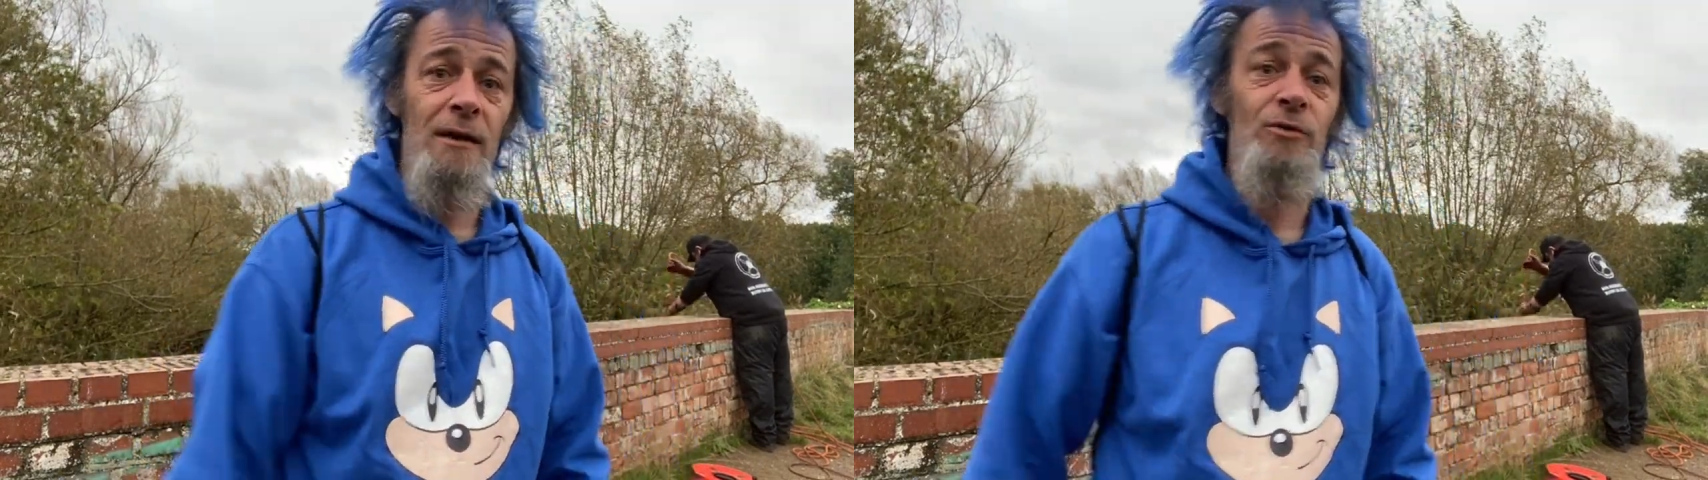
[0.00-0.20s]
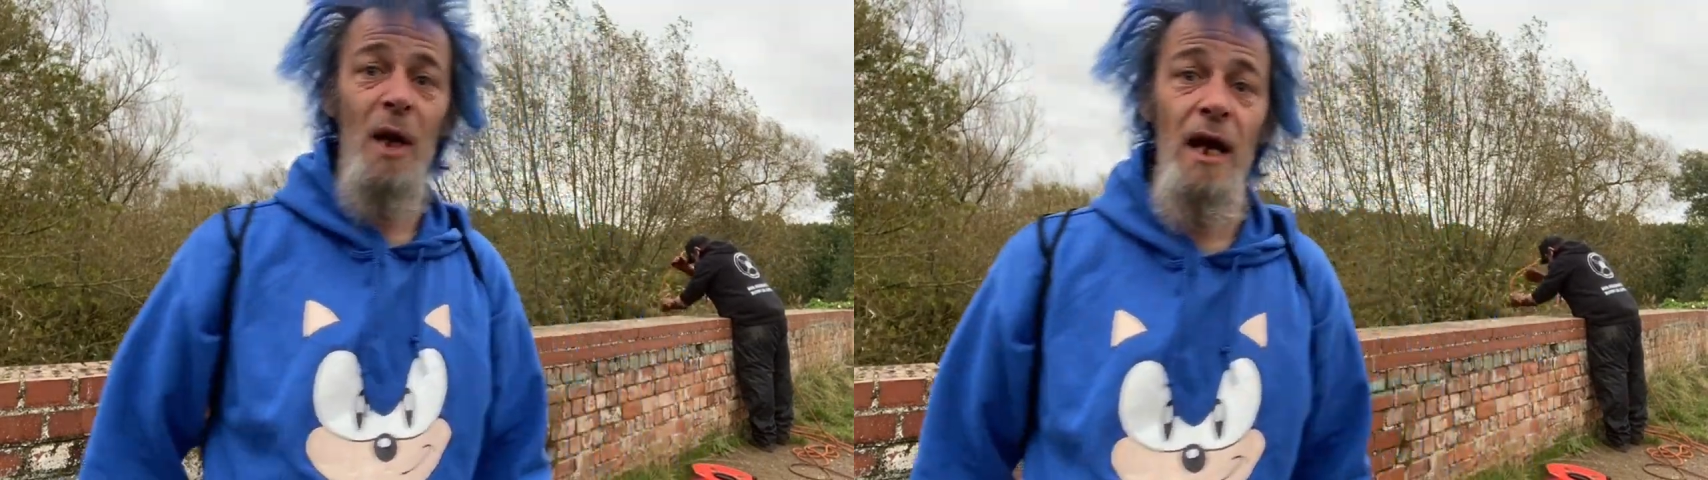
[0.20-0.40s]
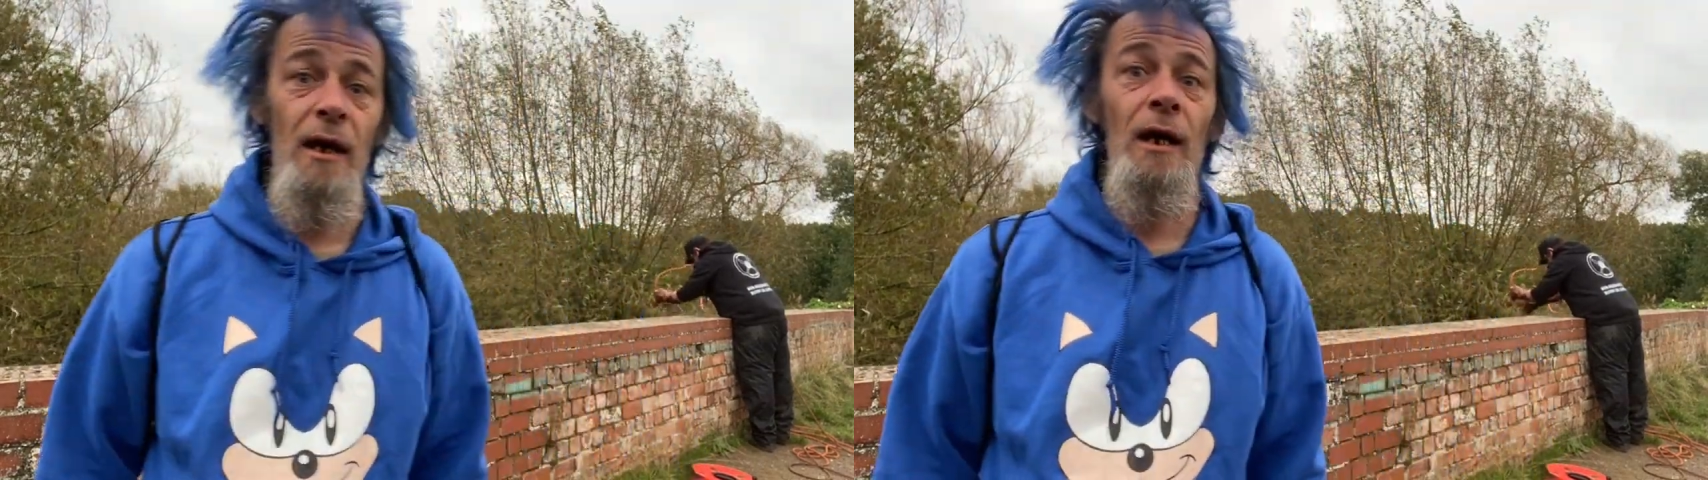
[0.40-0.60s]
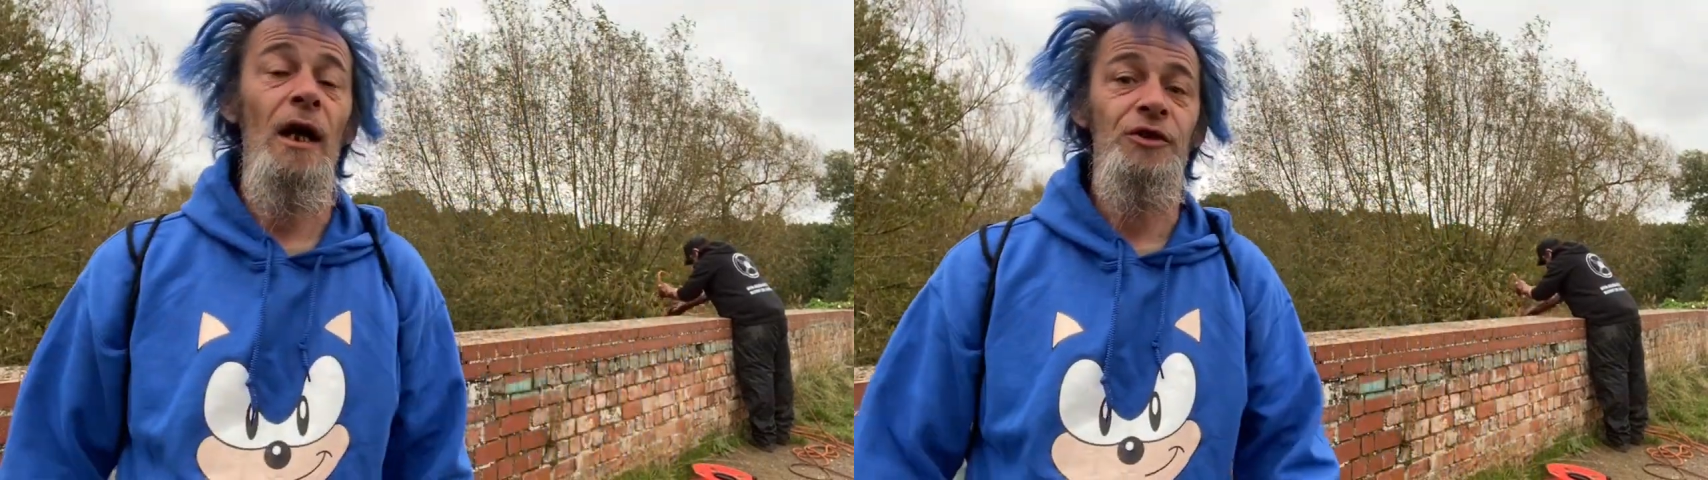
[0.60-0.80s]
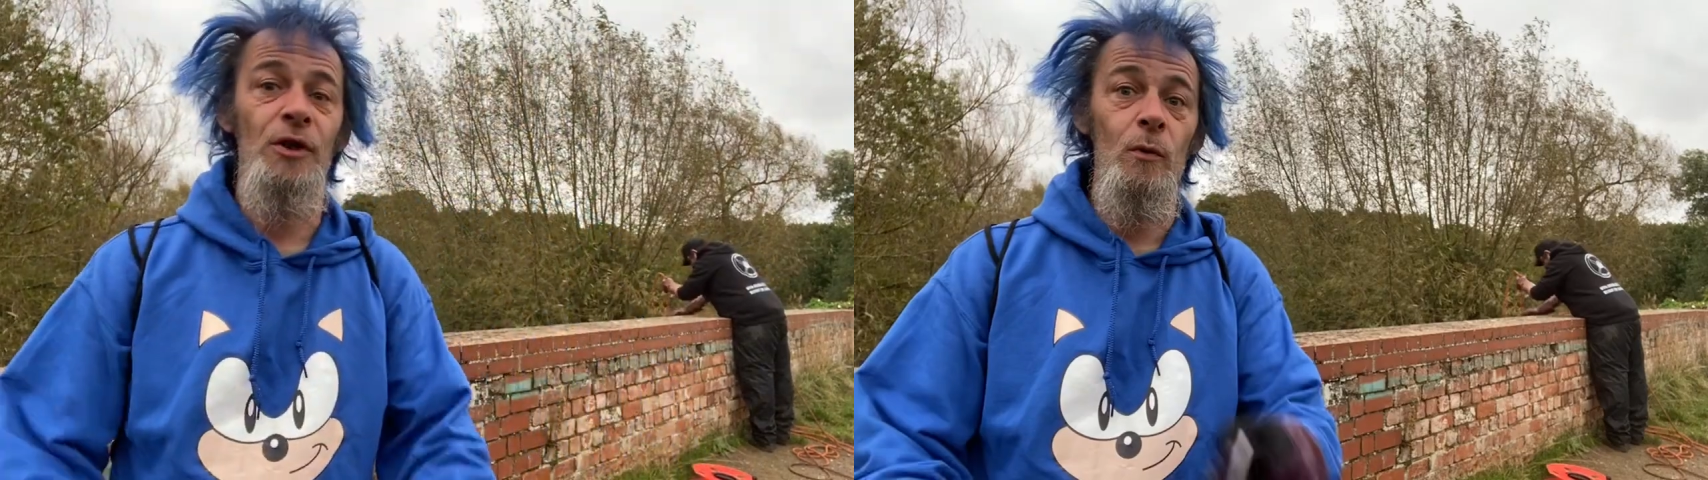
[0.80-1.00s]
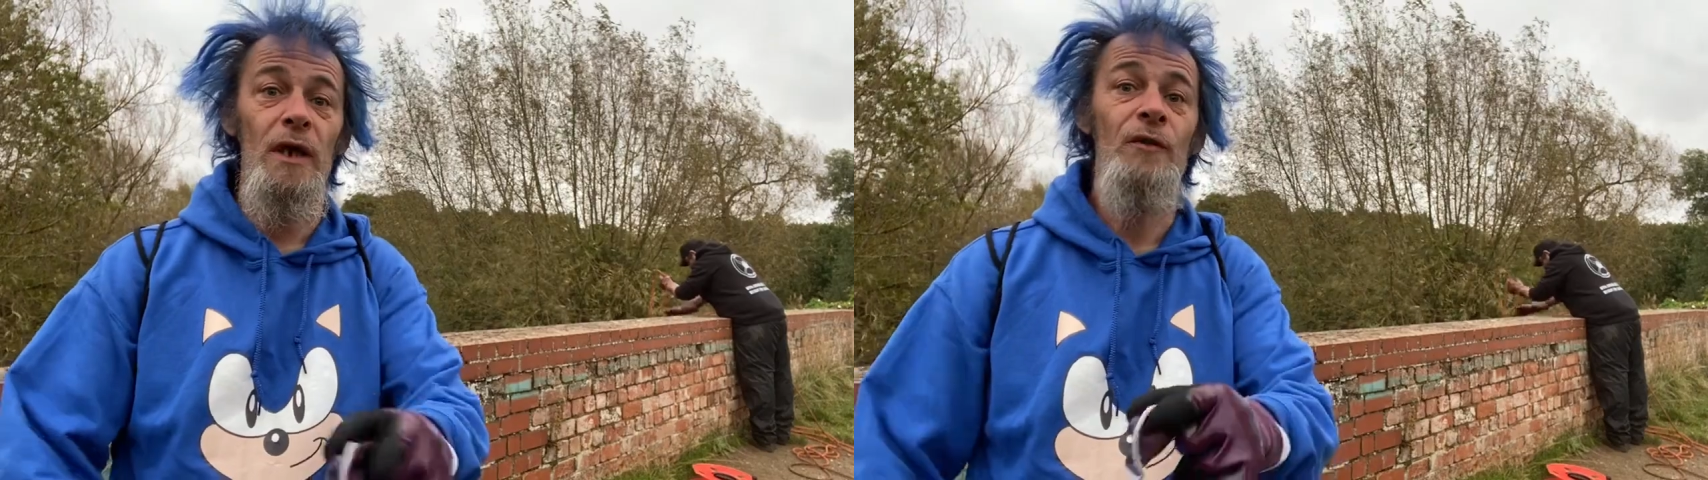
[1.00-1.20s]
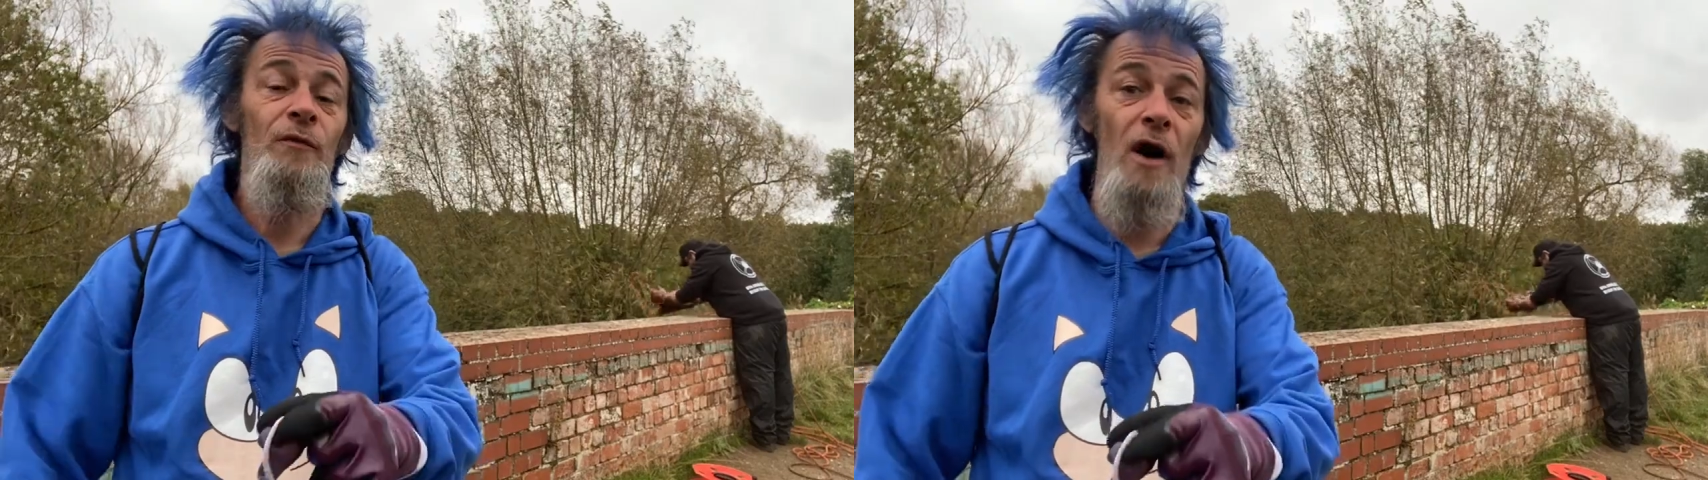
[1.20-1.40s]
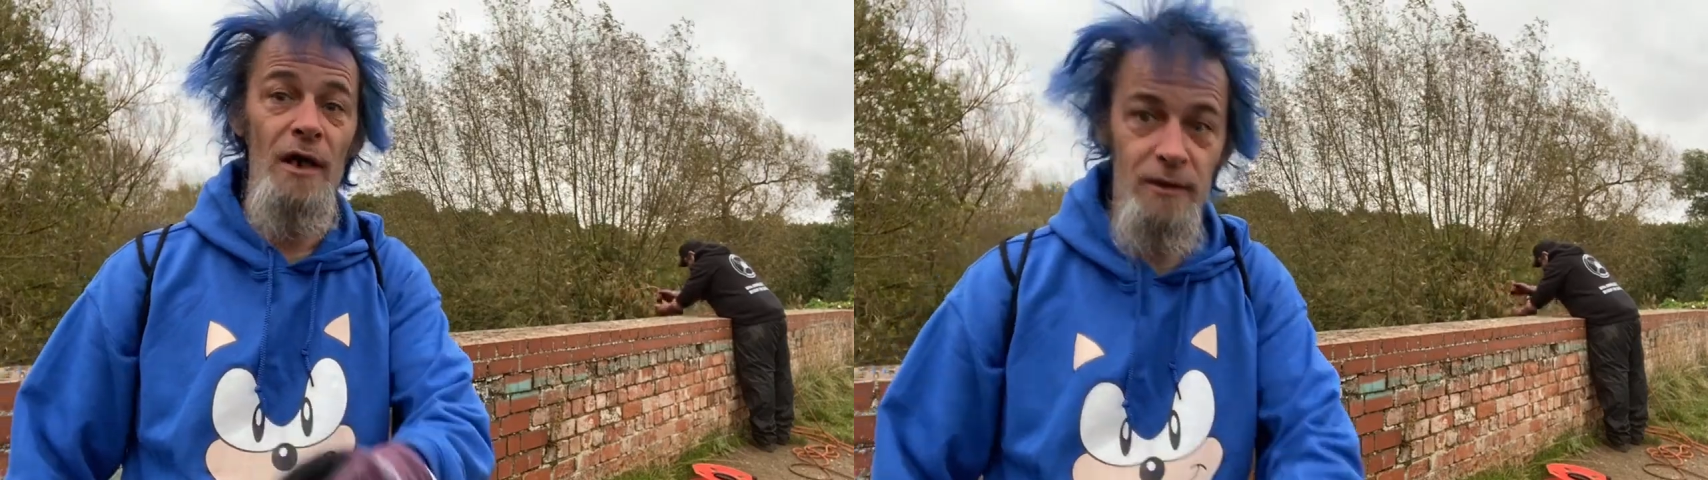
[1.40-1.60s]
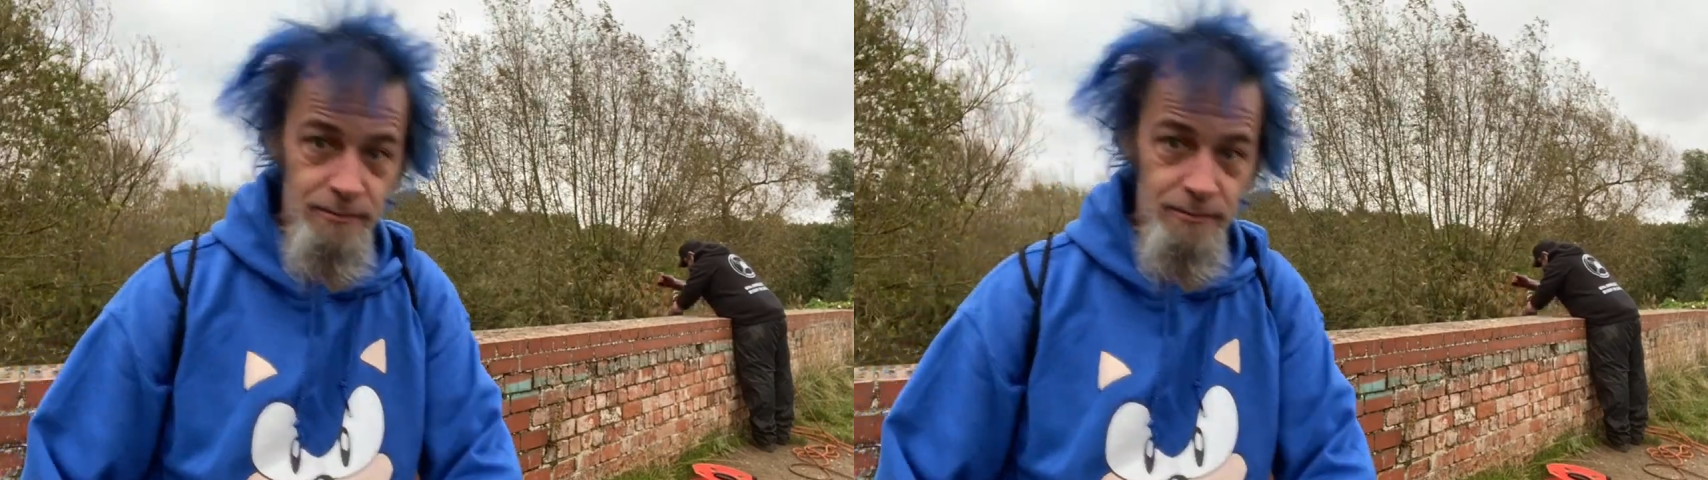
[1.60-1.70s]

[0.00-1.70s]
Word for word: threat and see what we can find.